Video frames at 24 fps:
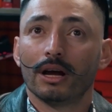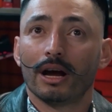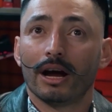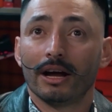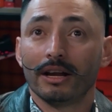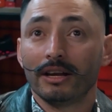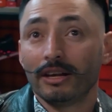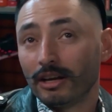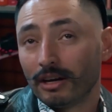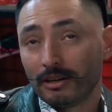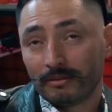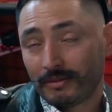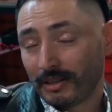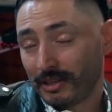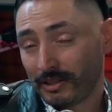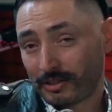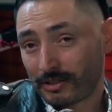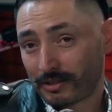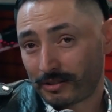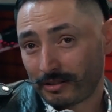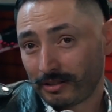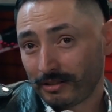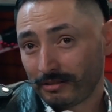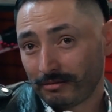I love
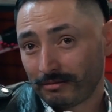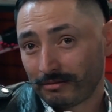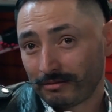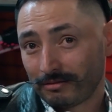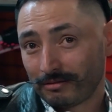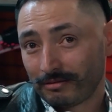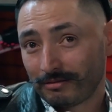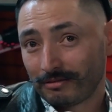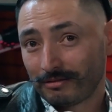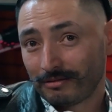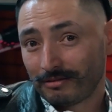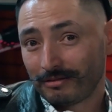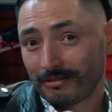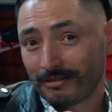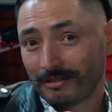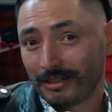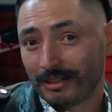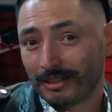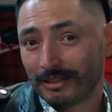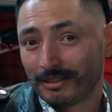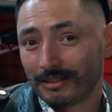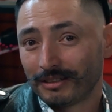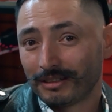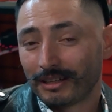history, you
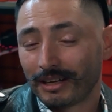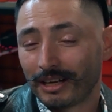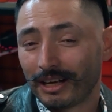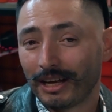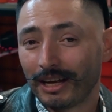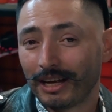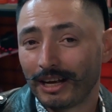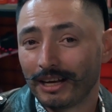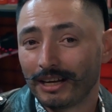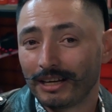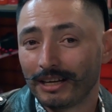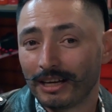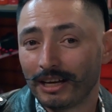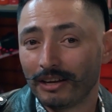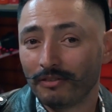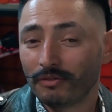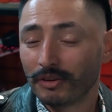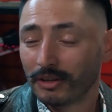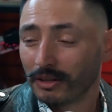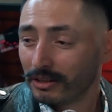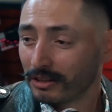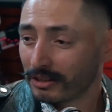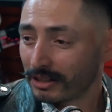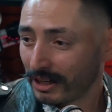know, and if
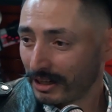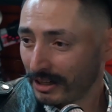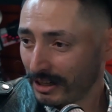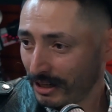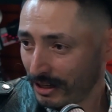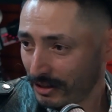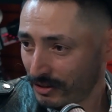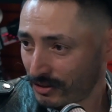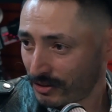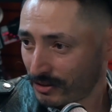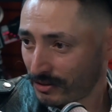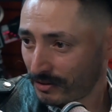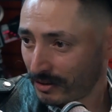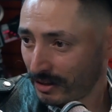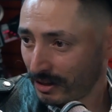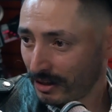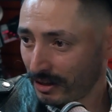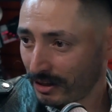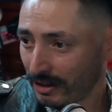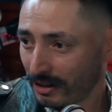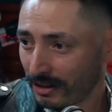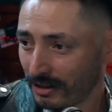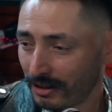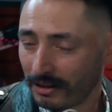you look at
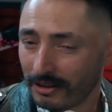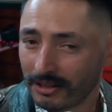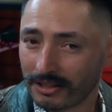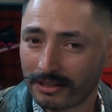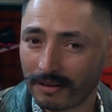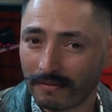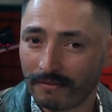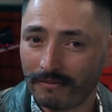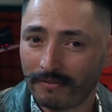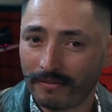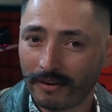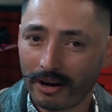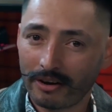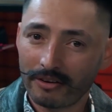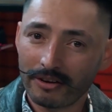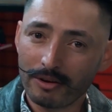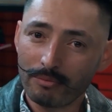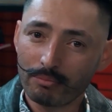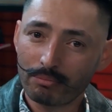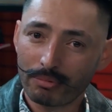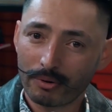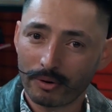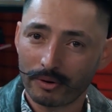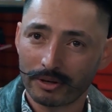history, there is a very
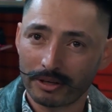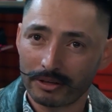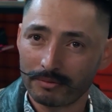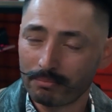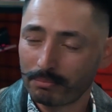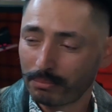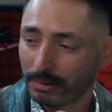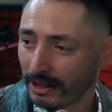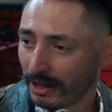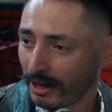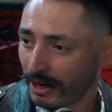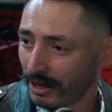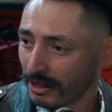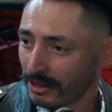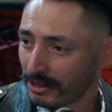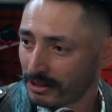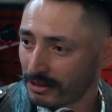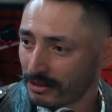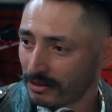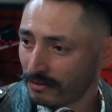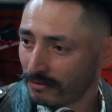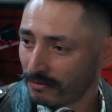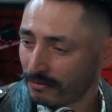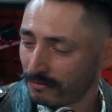important
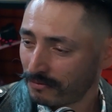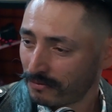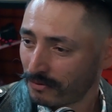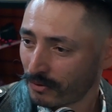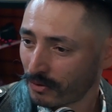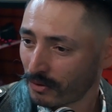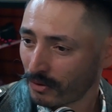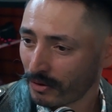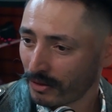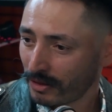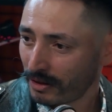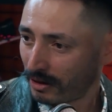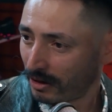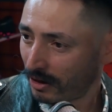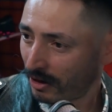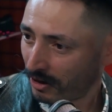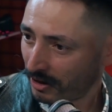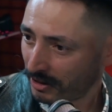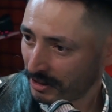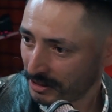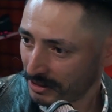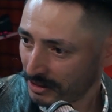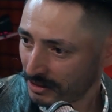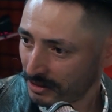place for the
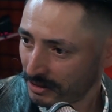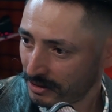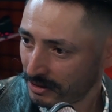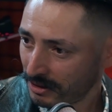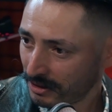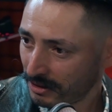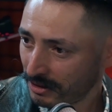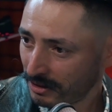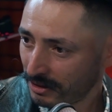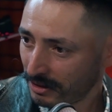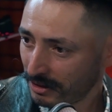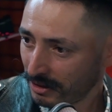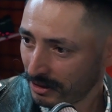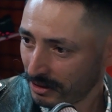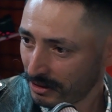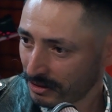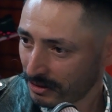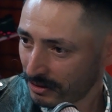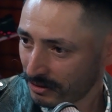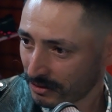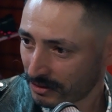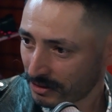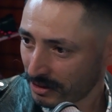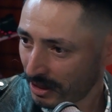artist in
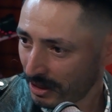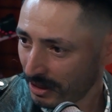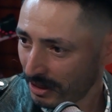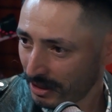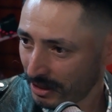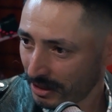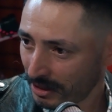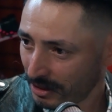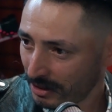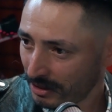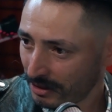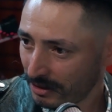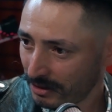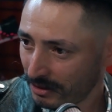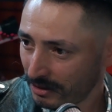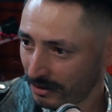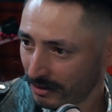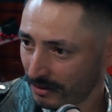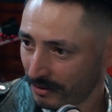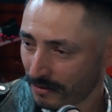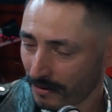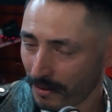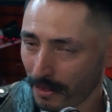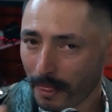society.
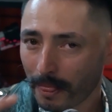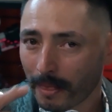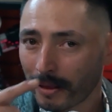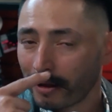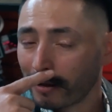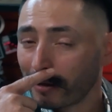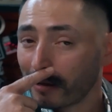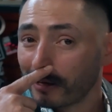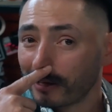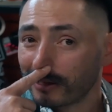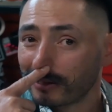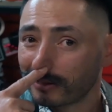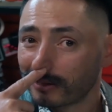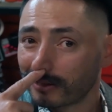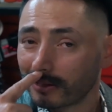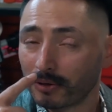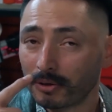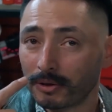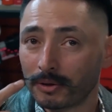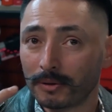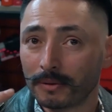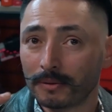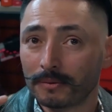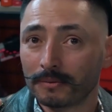
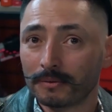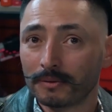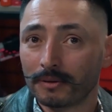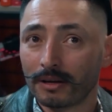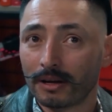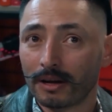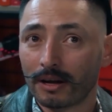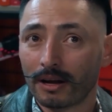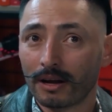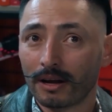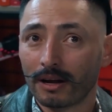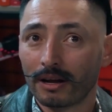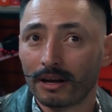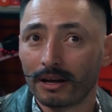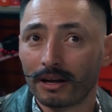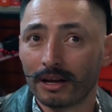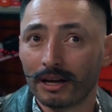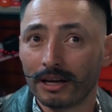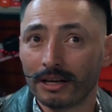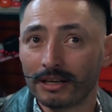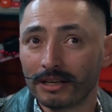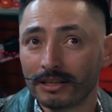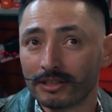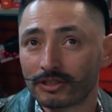So
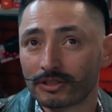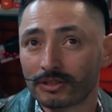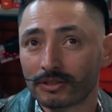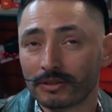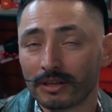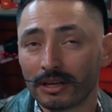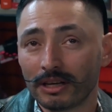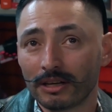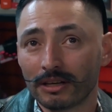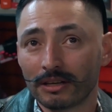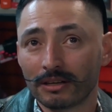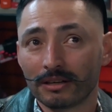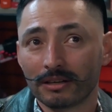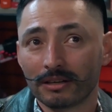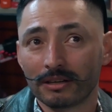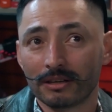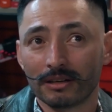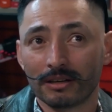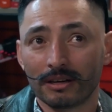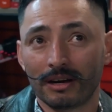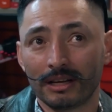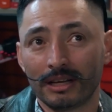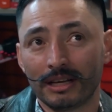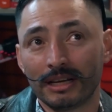in history,
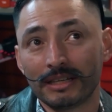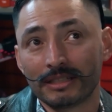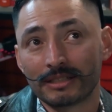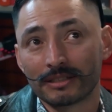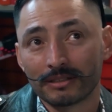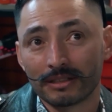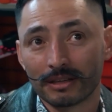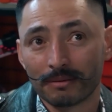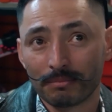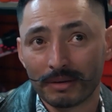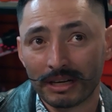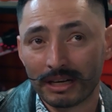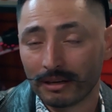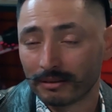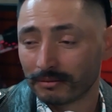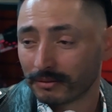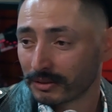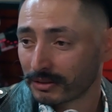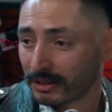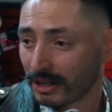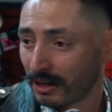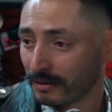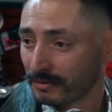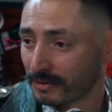at least in the
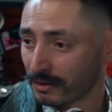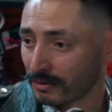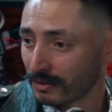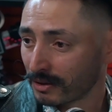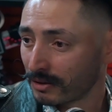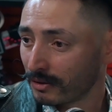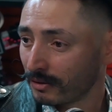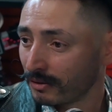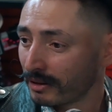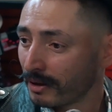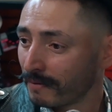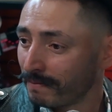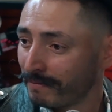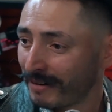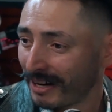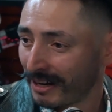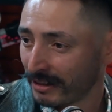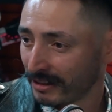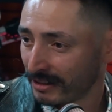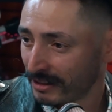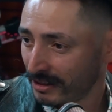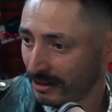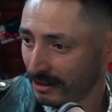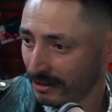medieval times, they were called the
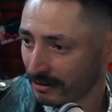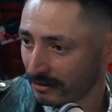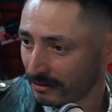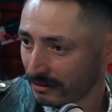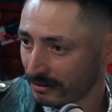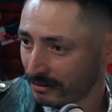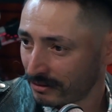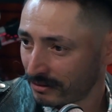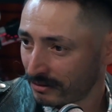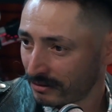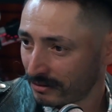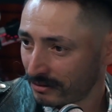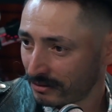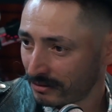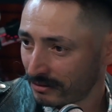balladeers.